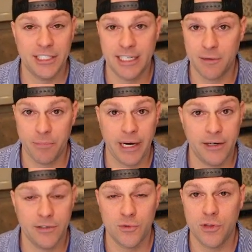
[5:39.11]
It
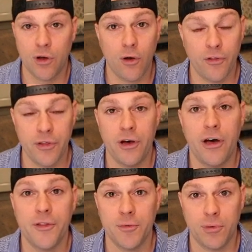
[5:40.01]
compares with all the
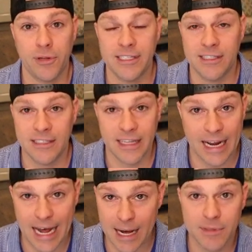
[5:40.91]
other places
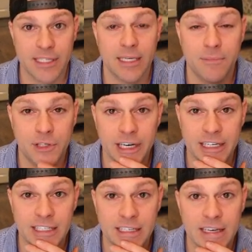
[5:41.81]
that I'm skip
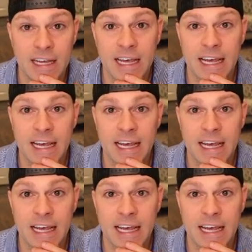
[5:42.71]
tracing